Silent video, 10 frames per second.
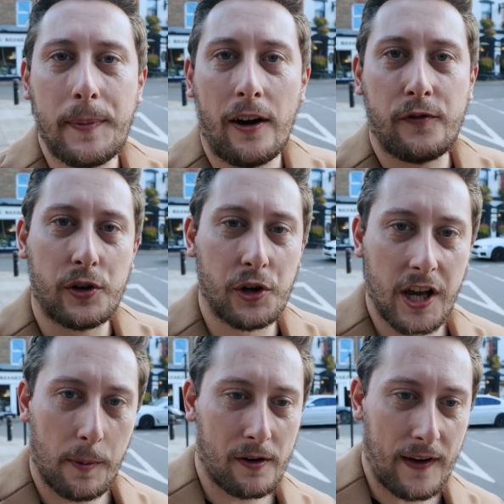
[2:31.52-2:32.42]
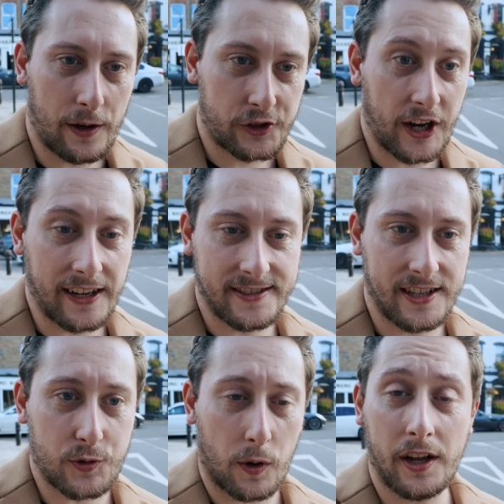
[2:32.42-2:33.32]
gonna be out for a good couple of hours chasing
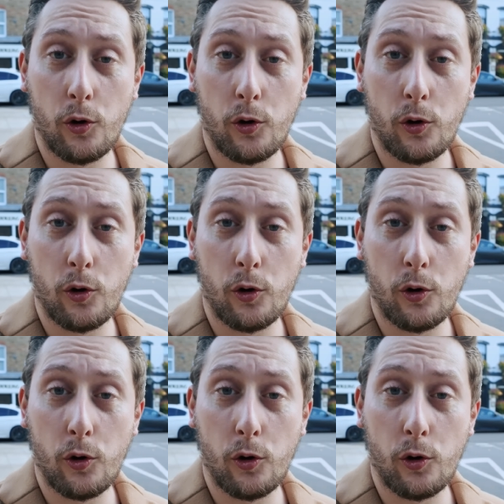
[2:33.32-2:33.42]
this one,